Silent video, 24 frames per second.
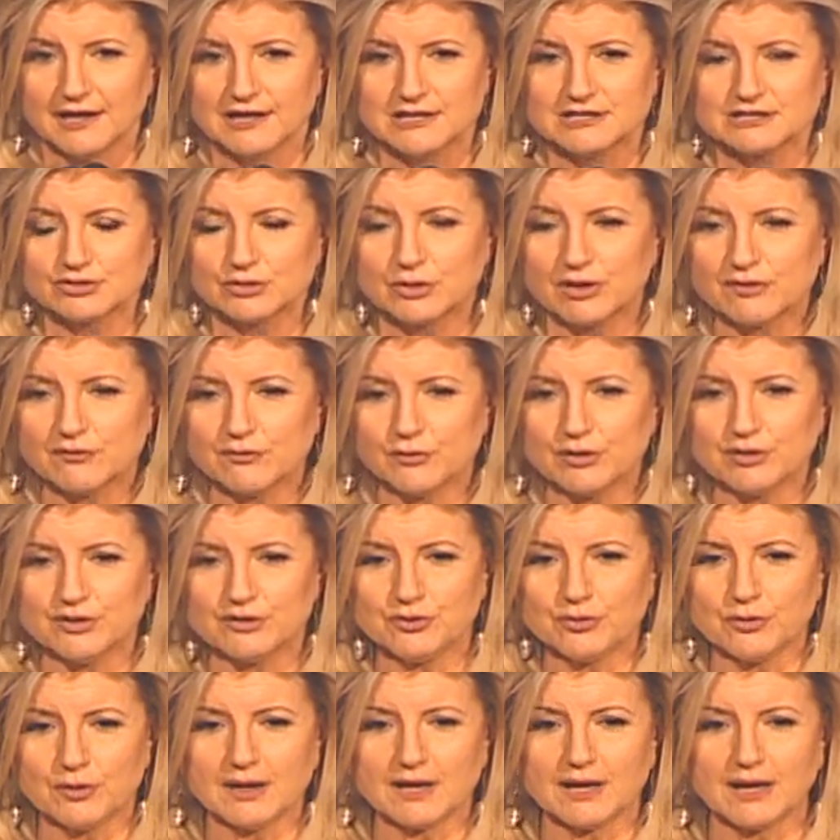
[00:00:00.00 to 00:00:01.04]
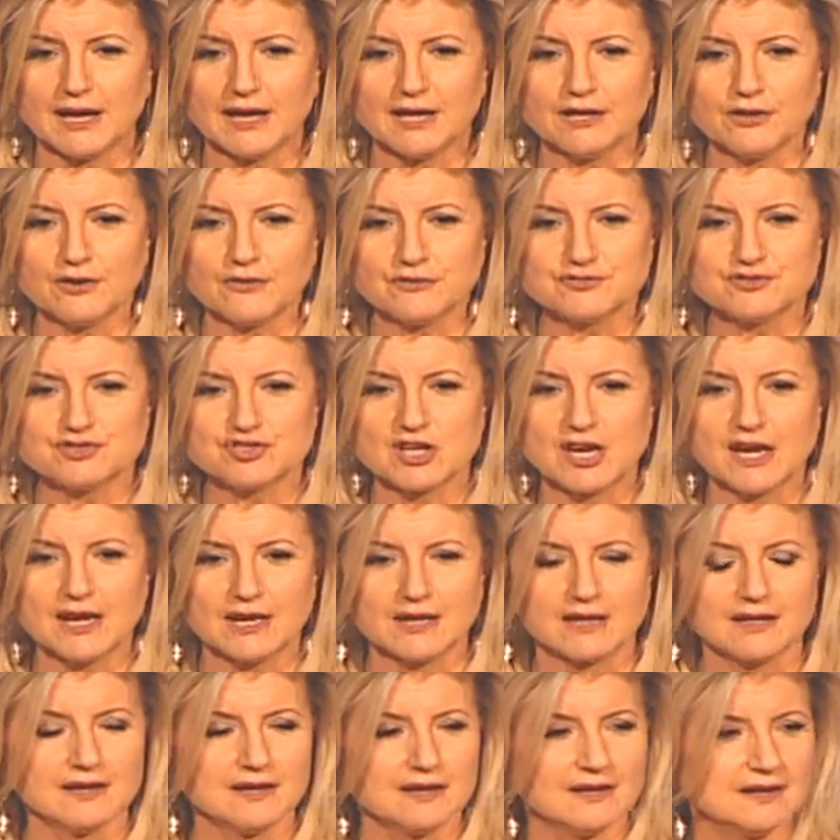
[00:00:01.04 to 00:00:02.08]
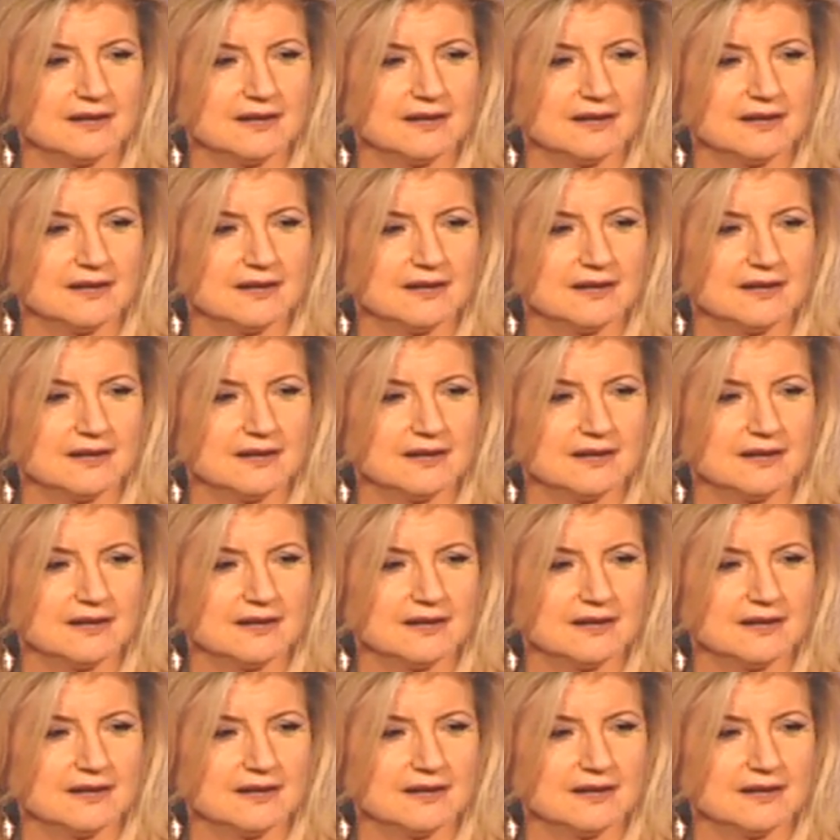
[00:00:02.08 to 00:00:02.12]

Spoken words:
So if we do a kind of check,